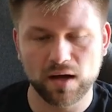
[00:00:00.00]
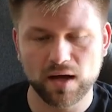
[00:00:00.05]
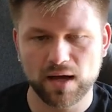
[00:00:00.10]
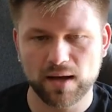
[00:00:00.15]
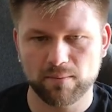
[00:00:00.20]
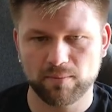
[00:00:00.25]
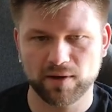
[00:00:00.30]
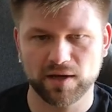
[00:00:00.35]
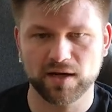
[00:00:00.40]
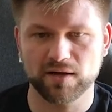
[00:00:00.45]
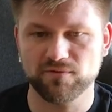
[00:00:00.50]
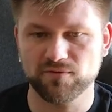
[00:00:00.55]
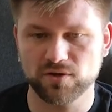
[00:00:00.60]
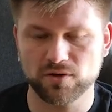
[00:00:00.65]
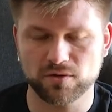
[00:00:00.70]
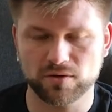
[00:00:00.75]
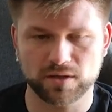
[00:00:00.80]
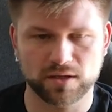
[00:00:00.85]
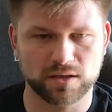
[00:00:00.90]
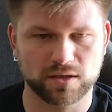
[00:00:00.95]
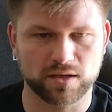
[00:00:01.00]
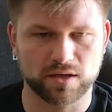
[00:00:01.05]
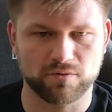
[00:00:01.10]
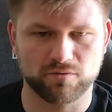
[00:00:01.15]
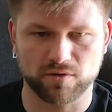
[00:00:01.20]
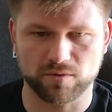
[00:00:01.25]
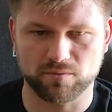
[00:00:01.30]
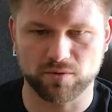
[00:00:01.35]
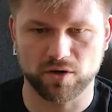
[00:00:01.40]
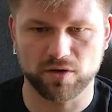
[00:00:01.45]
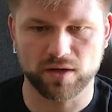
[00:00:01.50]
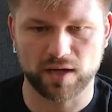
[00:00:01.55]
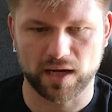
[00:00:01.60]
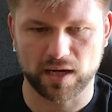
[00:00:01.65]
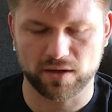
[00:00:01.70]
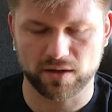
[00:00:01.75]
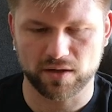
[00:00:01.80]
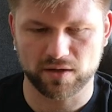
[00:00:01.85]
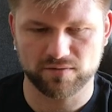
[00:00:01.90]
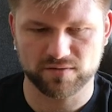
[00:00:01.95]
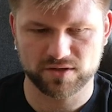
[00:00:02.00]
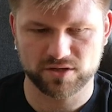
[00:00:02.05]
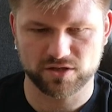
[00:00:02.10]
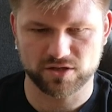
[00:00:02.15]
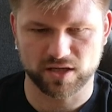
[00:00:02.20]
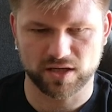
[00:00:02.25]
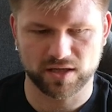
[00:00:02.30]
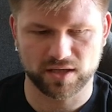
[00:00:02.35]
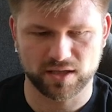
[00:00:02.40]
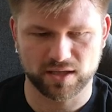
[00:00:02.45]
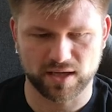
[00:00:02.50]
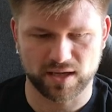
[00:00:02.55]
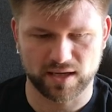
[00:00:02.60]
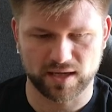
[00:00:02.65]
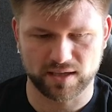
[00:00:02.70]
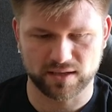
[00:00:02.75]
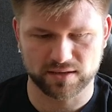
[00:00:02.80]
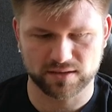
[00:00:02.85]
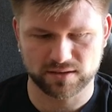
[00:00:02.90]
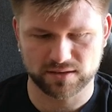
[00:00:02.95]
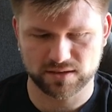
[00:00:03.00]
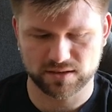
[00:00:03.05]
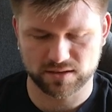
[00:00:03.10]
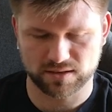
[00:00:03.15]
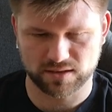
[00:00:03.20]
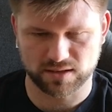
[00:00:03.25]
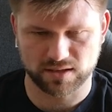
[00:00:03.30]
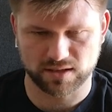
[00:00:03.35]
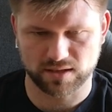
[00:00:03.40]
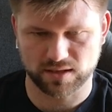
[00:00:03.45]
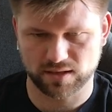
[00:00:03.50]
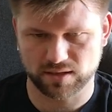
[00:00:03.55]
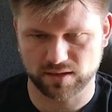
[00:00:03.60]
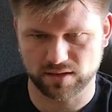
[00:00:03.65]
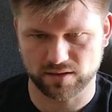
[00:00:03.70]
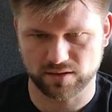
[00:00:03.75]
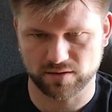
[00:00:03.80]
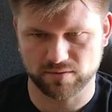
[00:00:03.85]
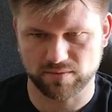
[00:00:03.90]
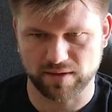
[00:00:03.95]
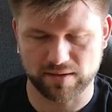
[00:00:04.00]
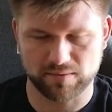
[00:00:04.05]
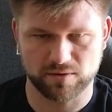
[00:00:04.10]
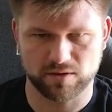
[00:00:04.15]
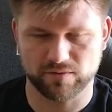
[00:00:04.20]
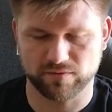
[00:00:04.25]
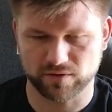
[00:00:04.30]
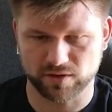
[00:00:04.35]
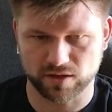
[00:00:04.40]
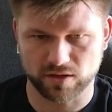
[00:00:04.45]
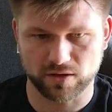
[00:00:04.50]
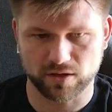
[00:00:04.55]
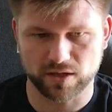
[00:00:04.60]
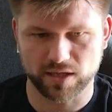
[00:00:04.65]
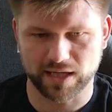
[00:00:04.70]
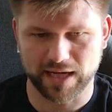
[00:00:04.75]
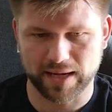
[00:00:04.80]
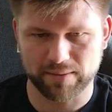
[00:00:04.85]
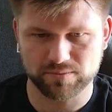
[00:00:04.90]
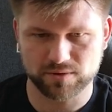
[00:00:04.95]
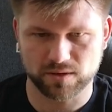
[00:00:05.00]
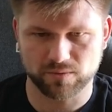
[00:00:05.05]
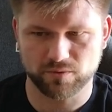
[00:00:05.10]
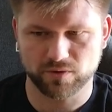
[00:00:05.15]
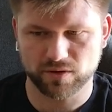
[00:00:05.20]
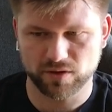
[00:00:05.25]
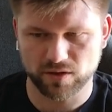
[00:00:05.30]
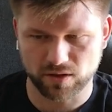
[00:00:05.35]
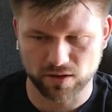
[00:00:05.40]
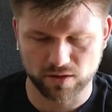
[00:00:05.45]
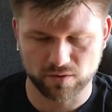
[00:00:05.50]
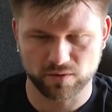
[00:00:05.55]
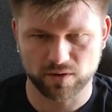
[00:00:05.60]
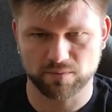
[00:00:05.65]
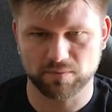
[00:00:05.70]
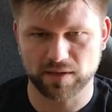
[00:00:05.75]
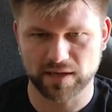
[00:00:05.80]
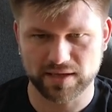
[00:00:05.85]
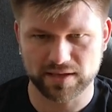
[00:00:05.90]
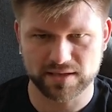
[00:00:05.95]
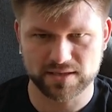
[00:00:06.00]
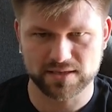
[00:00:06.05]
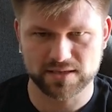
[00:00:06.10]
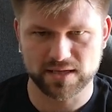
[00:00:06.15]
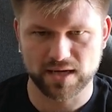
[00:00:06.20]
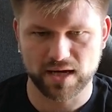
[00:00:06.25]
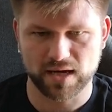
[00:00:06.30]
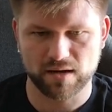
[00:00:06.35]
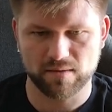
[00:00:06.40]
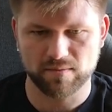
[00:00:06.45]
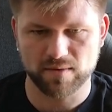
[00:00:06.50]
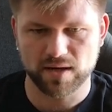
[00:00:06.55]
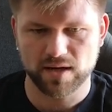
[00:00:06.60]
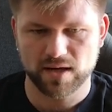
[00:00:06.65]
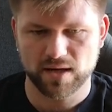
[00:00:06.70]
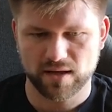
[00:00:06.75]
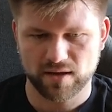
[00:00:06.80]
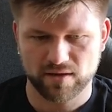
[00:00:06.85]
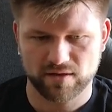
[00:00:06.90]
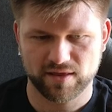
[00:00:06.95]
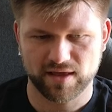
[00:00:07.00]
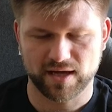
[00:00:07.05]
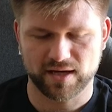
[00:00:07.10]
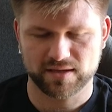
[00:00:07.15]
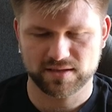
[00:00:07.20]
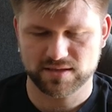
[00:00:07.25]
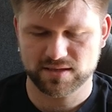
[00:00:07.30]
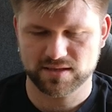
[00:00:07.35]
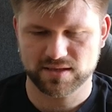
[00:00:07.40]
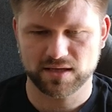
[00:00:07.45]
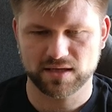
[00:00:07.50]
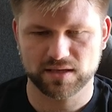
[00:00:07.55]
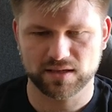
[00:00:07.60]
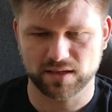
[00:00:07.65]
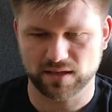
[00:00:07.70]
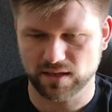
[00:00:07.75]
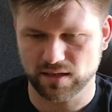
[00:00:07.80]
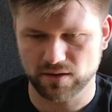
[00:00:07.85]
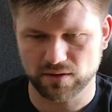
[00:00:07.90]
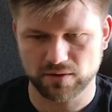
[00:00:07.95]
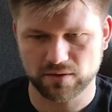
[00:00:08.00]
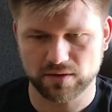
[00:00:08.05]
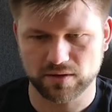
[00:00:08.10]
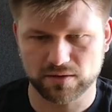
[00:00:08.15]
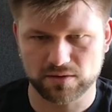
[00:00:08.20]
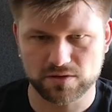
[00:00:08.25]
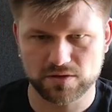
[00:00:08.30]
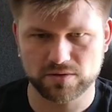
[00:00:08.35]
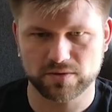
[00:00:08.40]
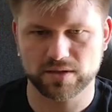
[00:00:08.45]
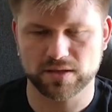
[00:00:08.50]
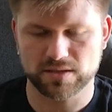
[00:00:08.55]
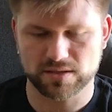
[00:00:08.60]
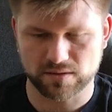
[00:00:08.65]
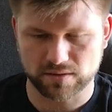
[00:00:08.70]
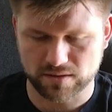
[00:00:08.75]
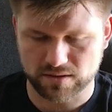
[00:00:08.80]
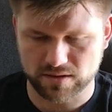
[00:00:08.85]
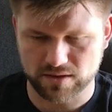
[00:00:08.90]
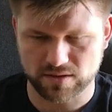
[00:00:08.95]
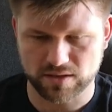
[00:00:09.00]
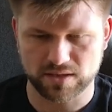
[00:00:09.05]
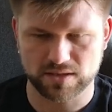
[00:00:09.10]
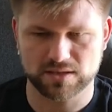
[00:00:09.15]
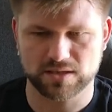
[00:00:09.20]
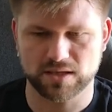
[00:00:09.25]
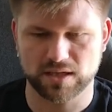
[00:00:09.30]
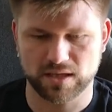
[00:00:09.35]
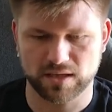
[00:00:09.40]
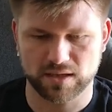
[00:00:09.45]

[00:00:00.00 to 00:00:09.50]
but if you you're in a remote area of Australia and, uh, you know, maybe you've only got your laptop with you and you want to play this game, then certainly you can do it as long as your internet